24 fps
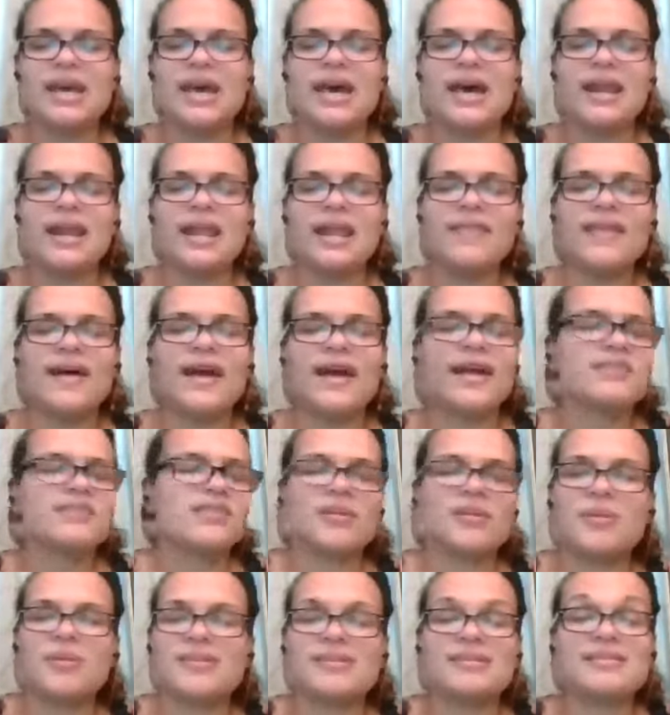And in that, I
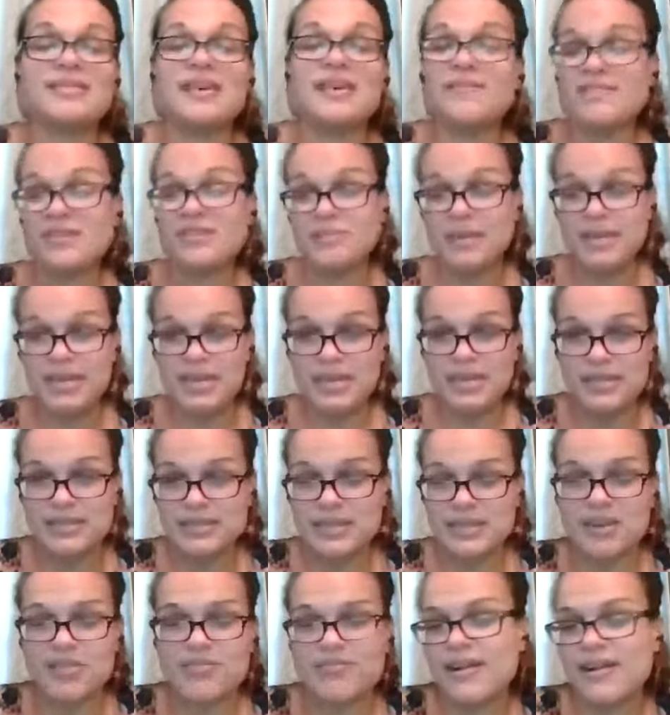talk about seven
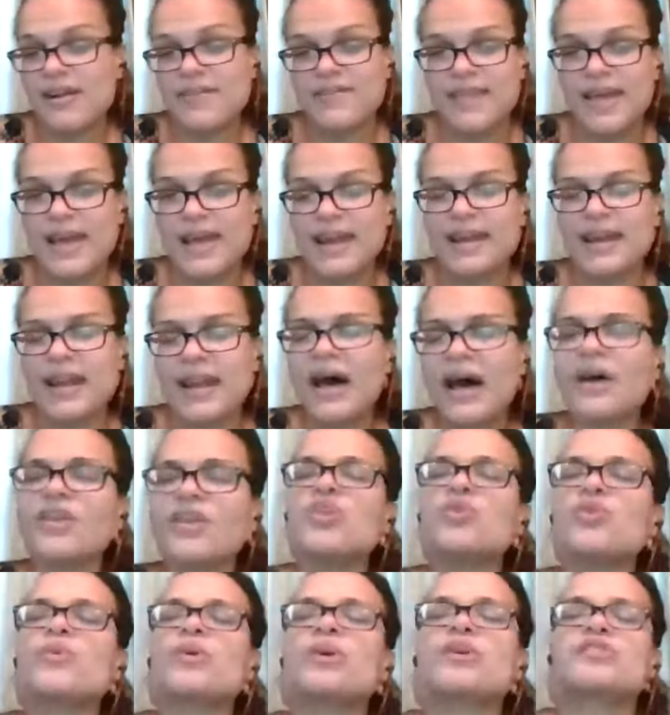P's around that. And how do
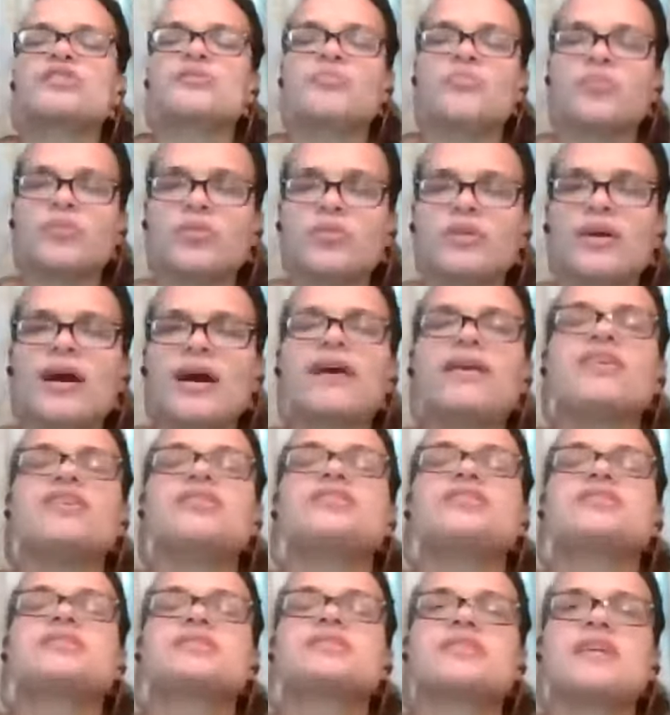you explore, how do you
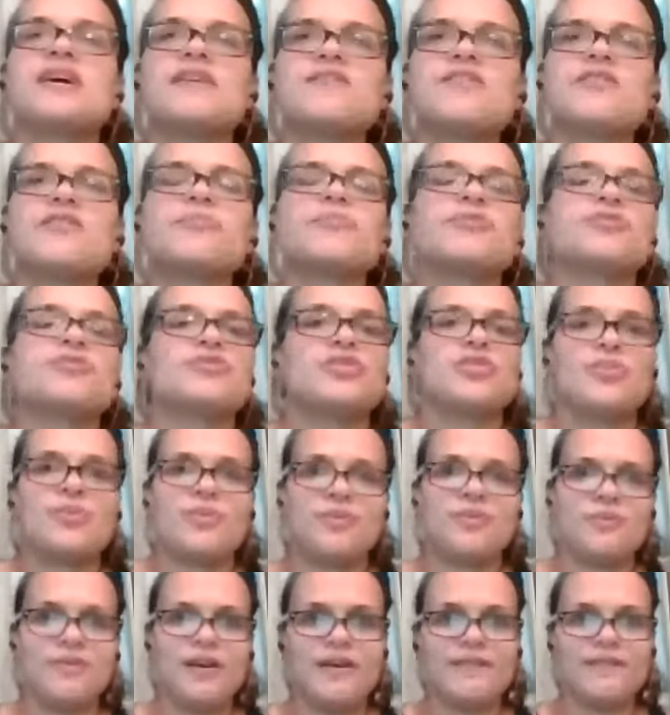discover, pursue,
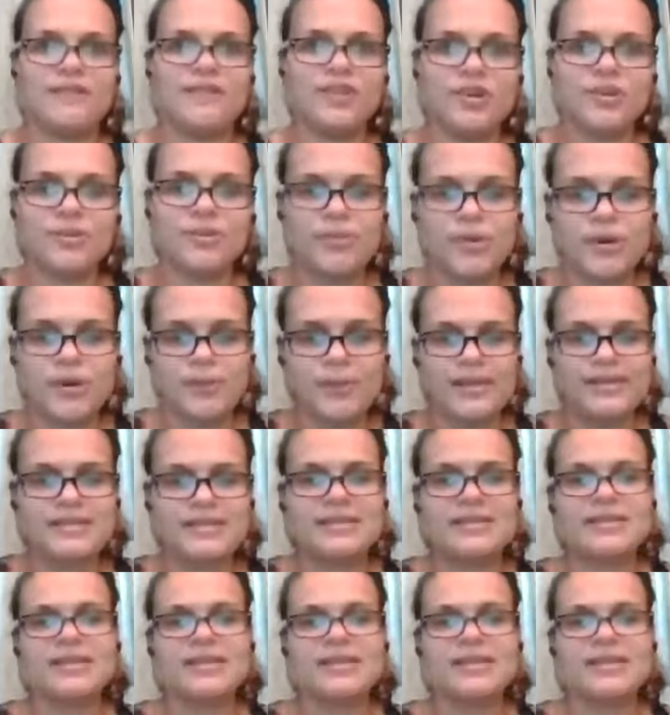and thrive in your purpose?